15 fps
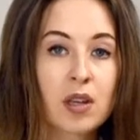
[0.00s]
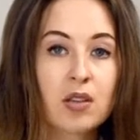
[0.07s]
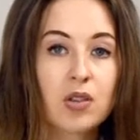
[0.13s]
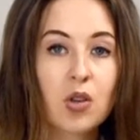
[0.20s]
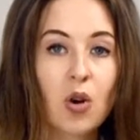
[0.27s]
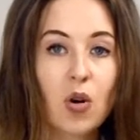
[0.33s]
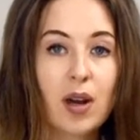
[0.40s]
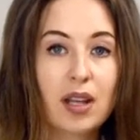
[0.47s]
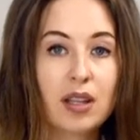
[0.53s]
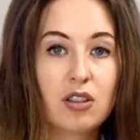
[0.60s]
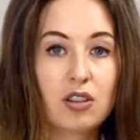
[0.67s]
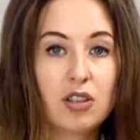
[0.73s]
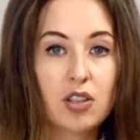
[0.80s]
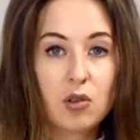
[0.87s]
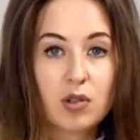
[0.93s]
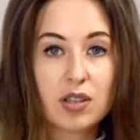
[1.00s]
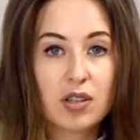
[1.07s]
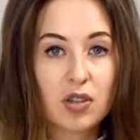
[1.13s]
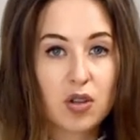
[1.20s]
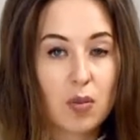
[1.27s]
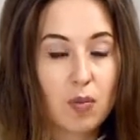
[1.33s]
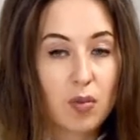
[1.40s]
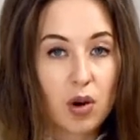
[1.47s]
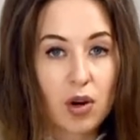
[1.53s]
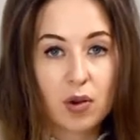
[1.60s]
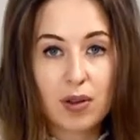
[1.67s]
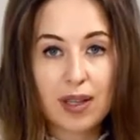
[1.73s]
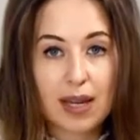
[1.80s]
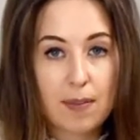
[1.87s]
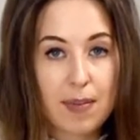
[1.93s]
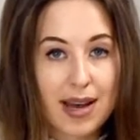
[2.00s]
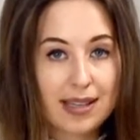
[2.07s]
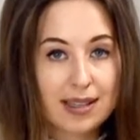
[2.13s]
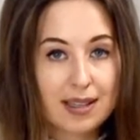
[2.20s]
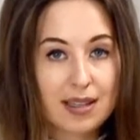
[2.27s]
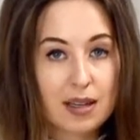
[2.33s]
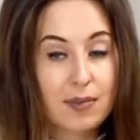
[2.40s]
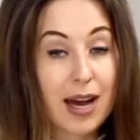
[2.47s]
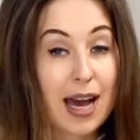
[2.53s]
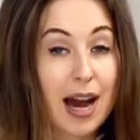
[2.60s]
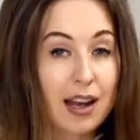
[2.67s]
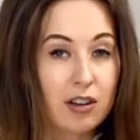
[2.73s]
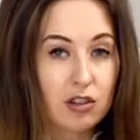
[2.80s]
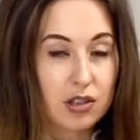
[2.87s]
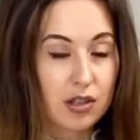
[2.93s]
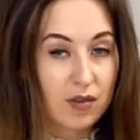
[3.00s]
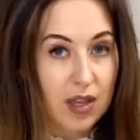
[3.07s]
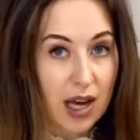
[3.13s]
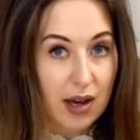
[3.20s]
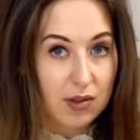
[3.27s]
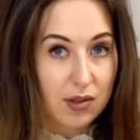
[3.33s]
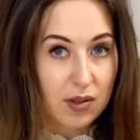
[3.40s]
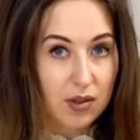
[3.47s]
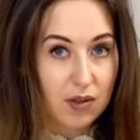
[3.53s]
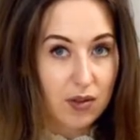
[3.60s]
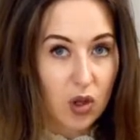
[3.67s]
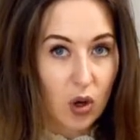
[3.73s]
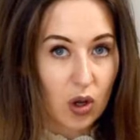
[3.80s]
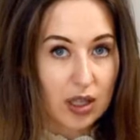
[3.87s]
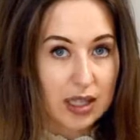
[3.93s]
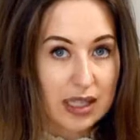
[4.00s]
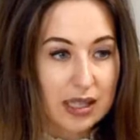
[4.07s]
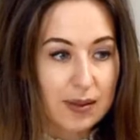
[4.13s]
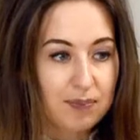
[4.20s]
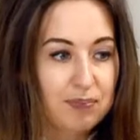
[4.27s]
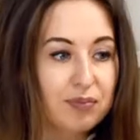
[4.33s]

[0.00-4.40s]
So it reduces your borrowing capacity by hundreds of thousands of dollars.